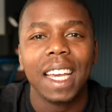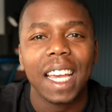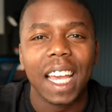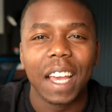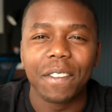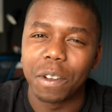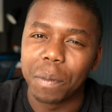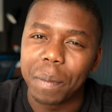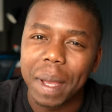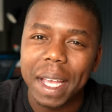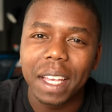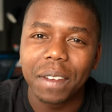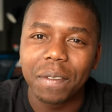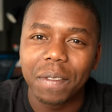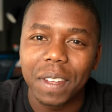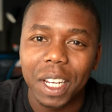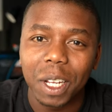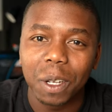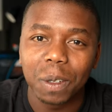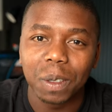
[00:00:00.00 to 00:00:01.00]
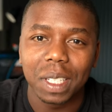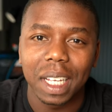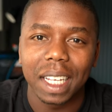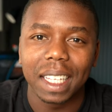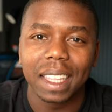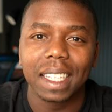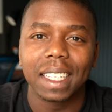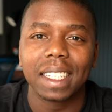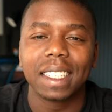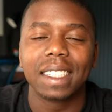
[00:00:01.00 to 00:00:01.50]
If you're making videos
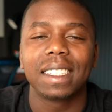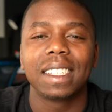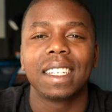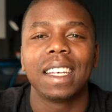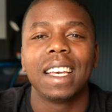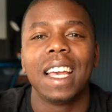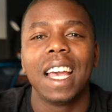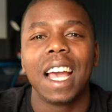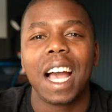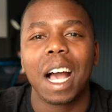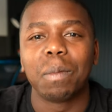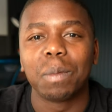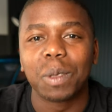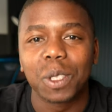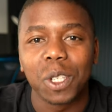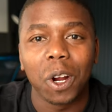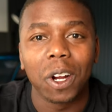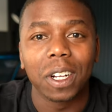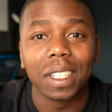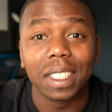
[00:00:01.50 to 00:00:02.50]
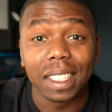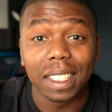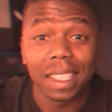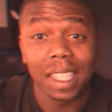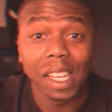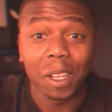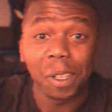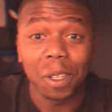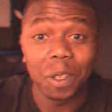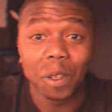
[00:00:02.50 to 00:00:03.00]
like this, I'm sorry to
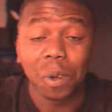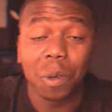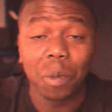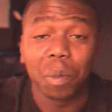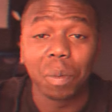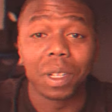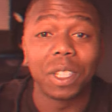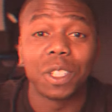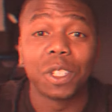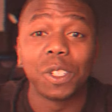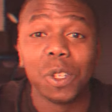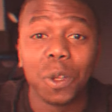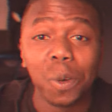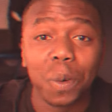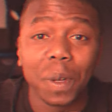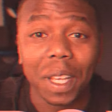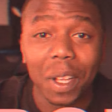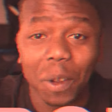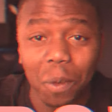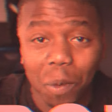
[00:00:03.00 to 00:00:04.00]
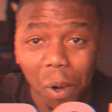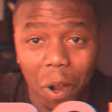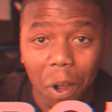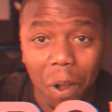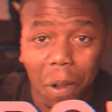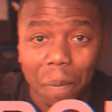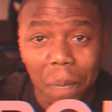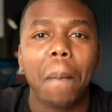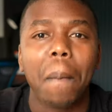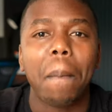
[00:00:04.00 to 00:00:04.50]
tell you, but you're doing it
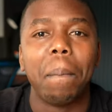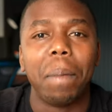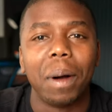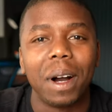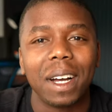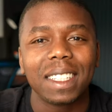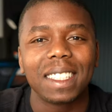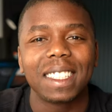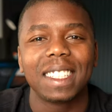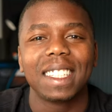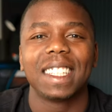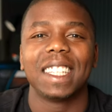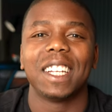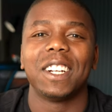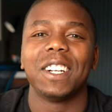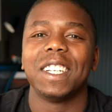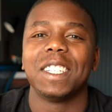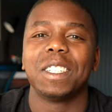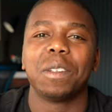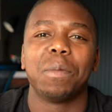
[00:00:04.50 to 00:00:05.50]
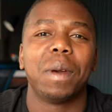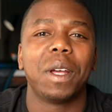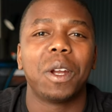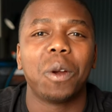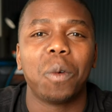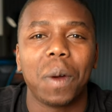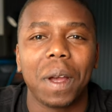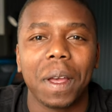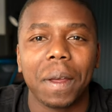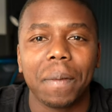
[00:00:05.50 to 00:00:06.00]
wrong. But there is a
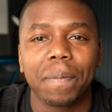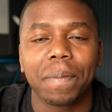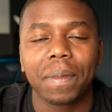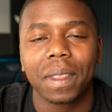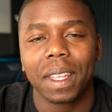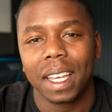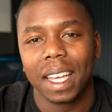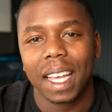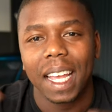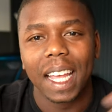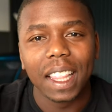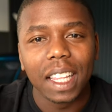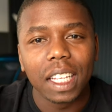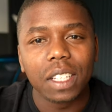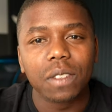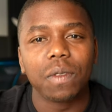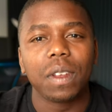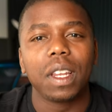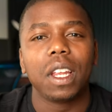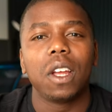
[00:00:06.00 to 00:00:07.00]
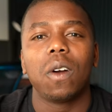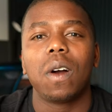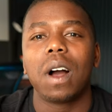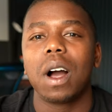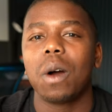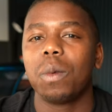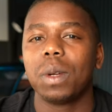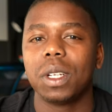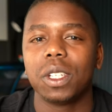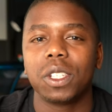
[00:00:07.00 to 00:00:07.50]
better way. In this video, I
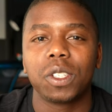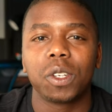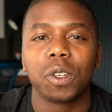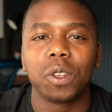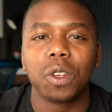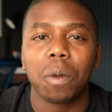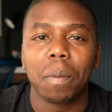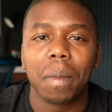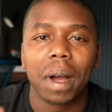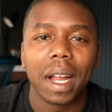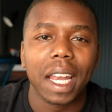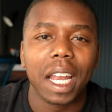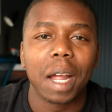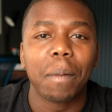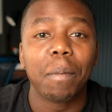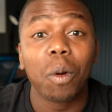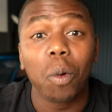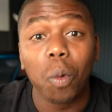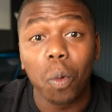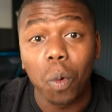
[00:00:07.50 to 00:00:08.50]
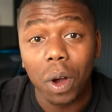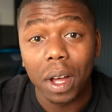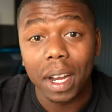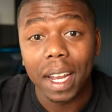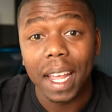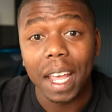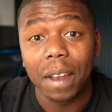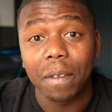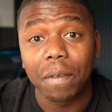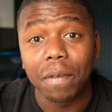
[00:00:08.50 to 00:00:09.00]
wanna show you my number
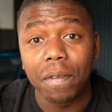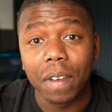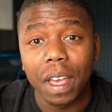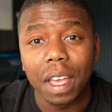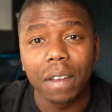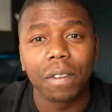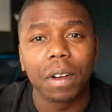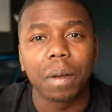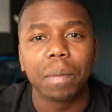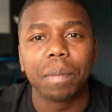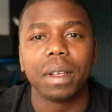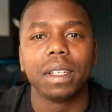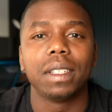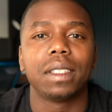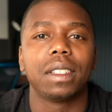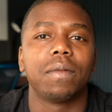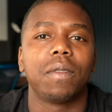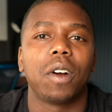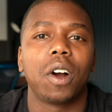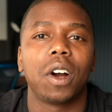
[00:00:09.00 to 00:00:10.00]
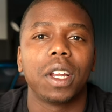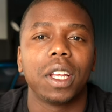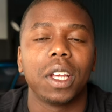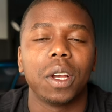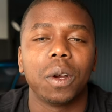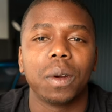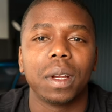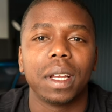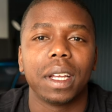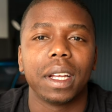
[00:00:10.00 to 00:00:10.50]
one and favorite piece of
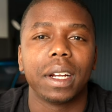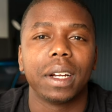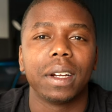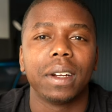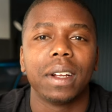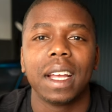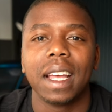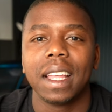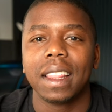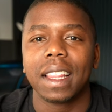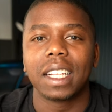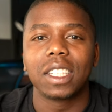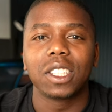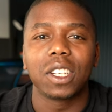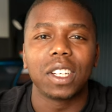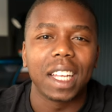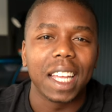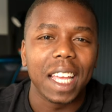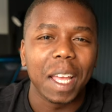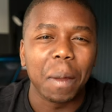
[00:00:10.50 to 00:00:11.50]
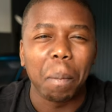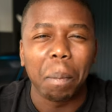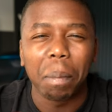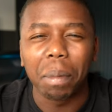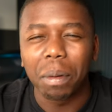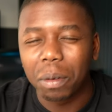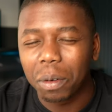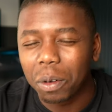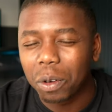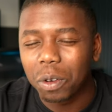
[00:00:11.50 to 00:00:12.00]
audio gear that's gonna
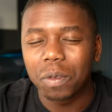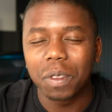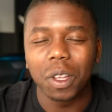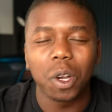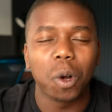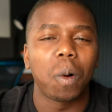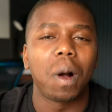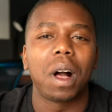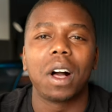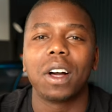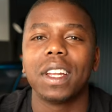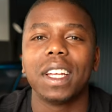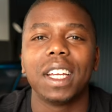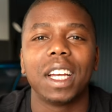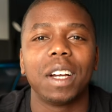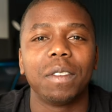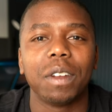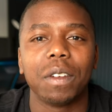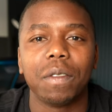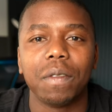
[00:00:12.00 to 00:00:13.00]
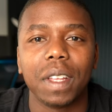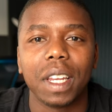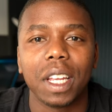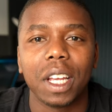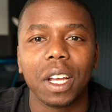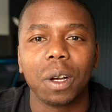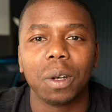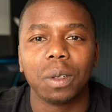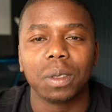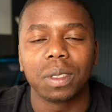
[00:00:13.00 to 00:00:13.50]
improve the quality of your
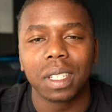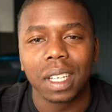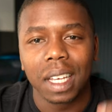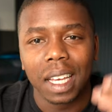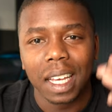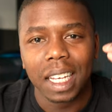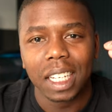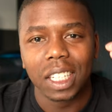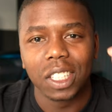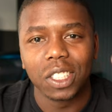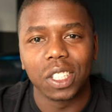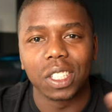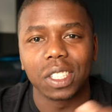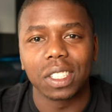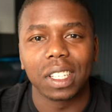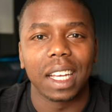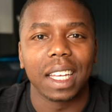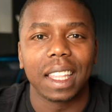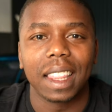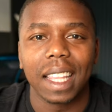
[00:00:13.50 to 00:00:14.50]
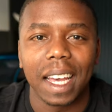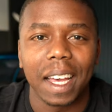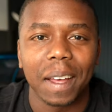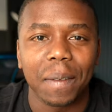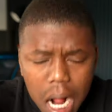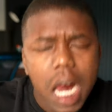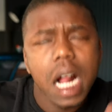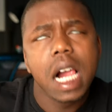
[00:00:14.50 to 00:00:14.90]
videos just like that.